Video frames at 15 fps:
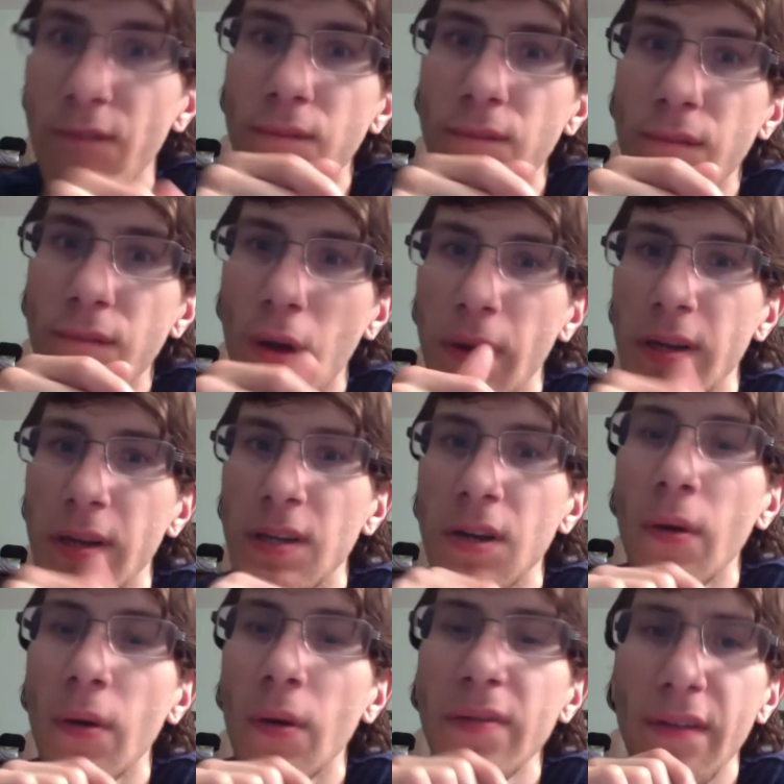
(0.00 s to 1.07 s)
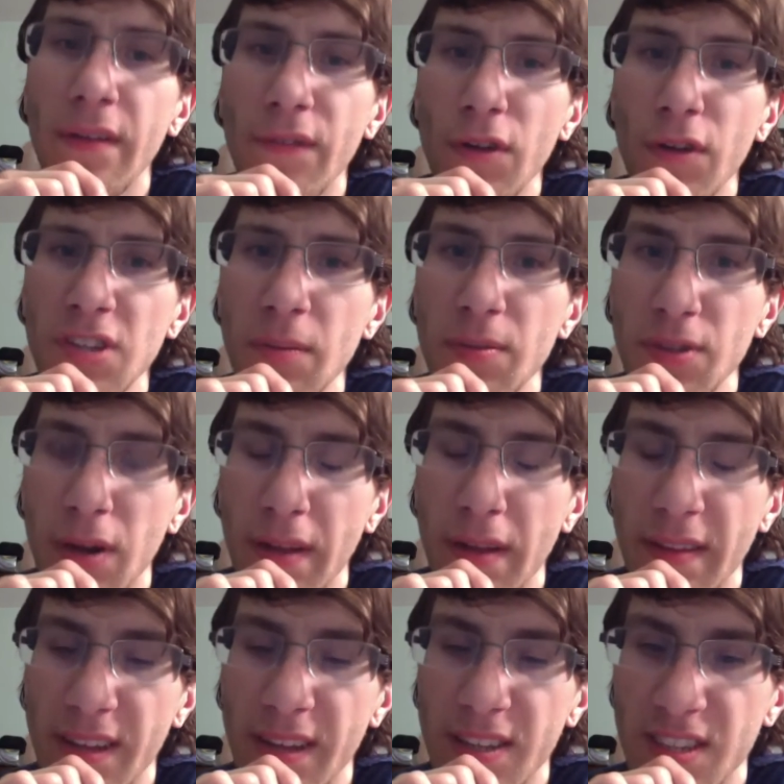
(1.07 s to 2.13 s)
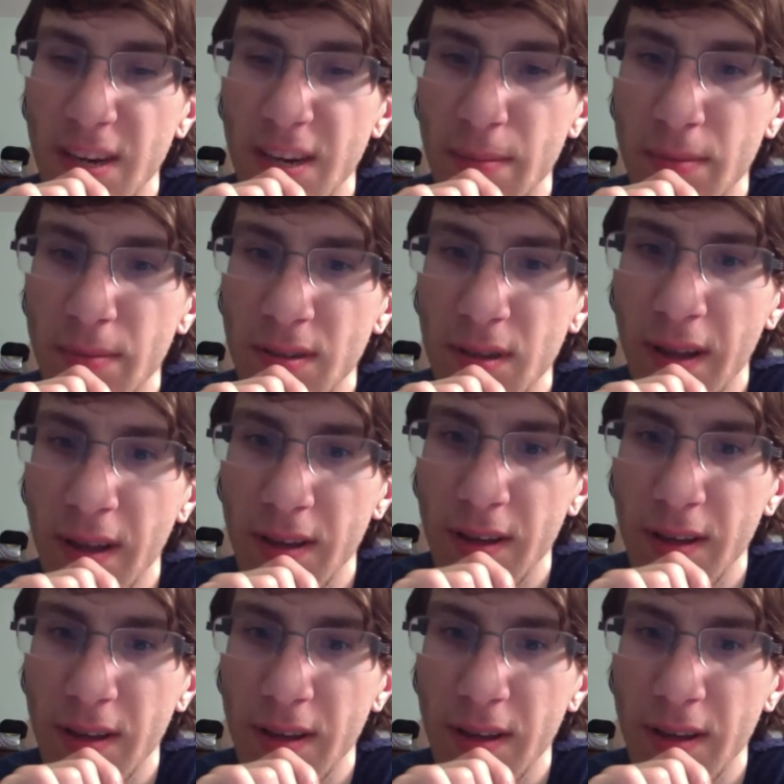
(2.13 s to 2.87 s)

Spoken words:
No. Even the first episode, I think they skipped like a.